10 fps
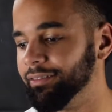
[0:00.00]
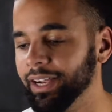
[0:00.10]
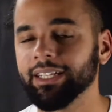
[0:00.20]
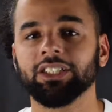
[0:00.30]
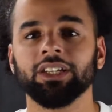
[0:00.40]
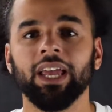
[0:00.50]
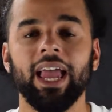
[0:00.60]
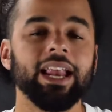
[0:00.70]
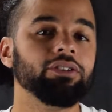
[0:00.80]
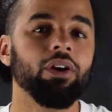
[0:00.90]
rich,
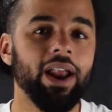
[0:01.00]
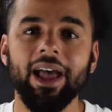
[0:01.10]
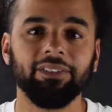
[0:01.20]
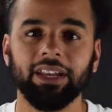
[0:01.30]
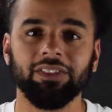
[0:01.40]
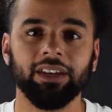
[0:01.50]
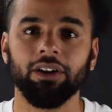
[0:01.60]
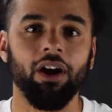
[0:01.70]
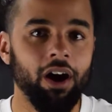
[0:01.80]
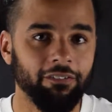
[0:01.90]
and you don't have anything
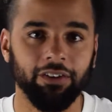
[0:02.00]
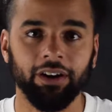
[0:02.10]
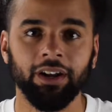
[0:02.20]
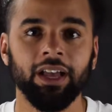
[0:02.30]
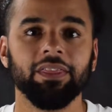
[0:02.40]
to offer,